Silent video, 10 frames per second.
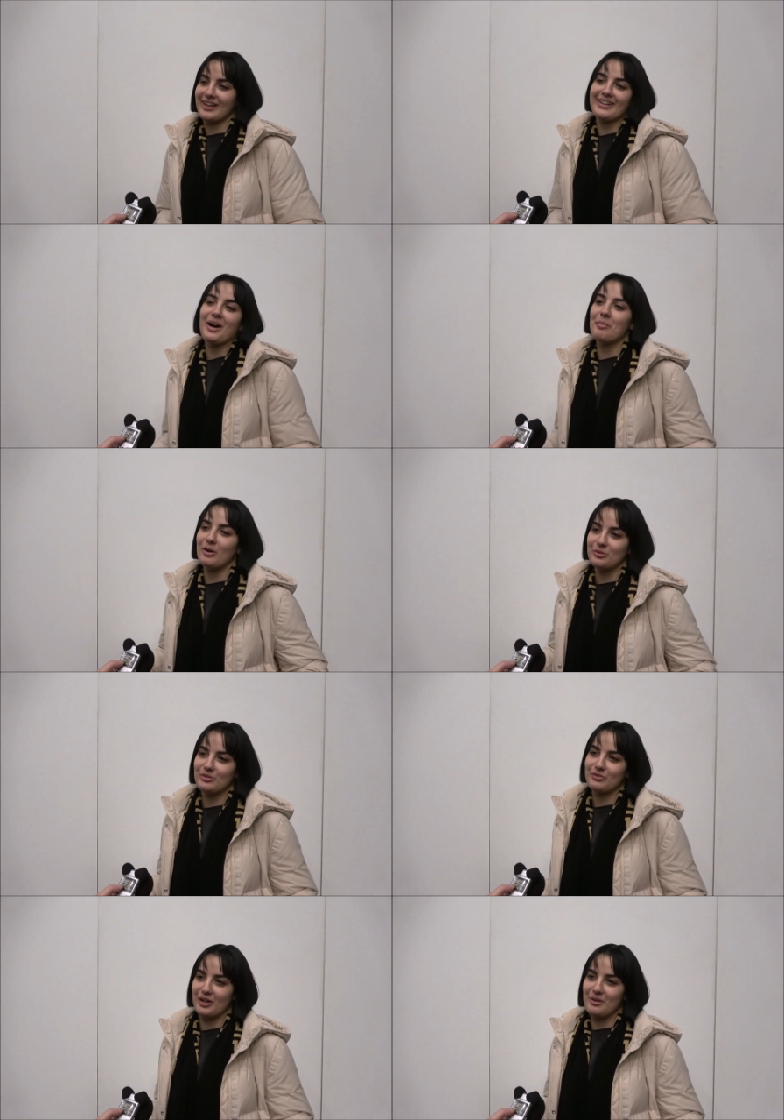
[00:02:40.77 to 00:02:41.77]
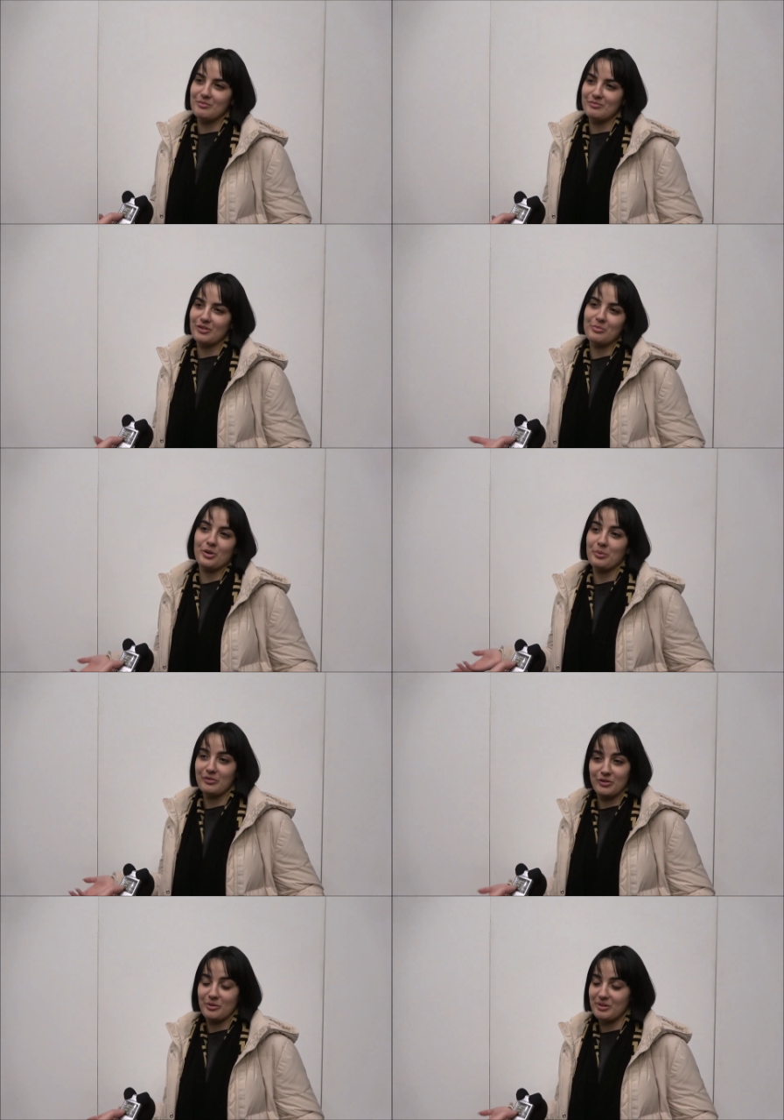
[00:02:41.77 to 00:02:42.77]
can come out from, from your
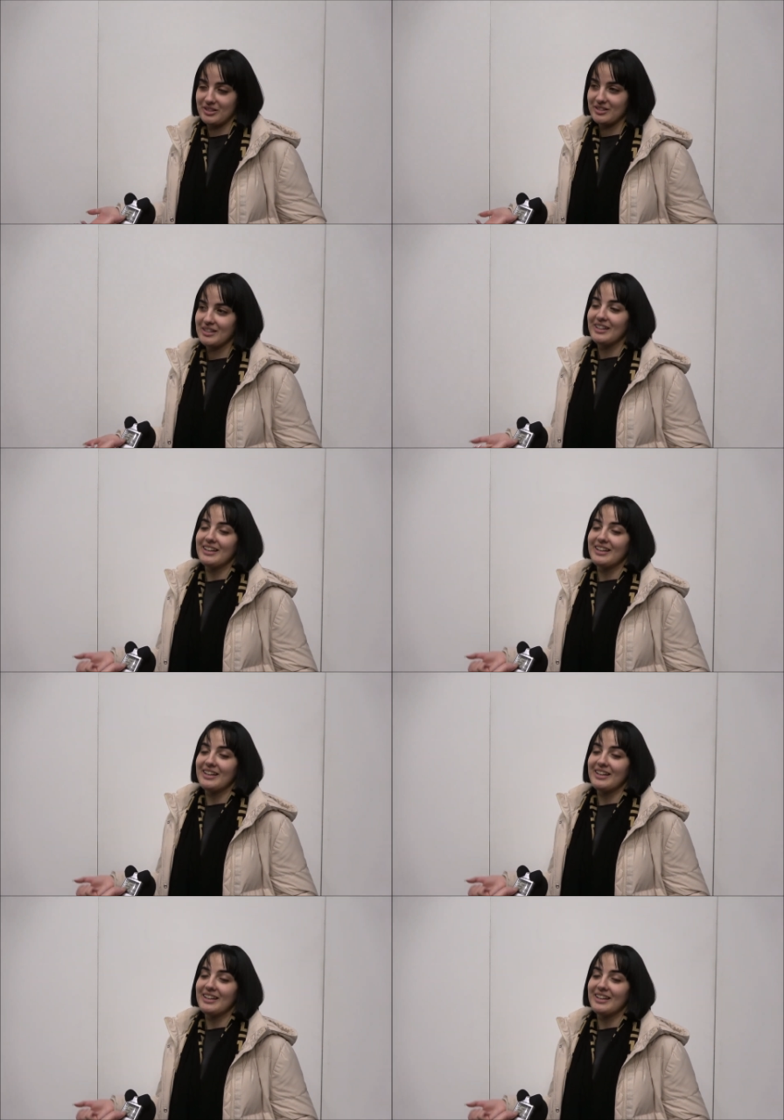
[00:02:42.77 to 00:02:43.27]
performance.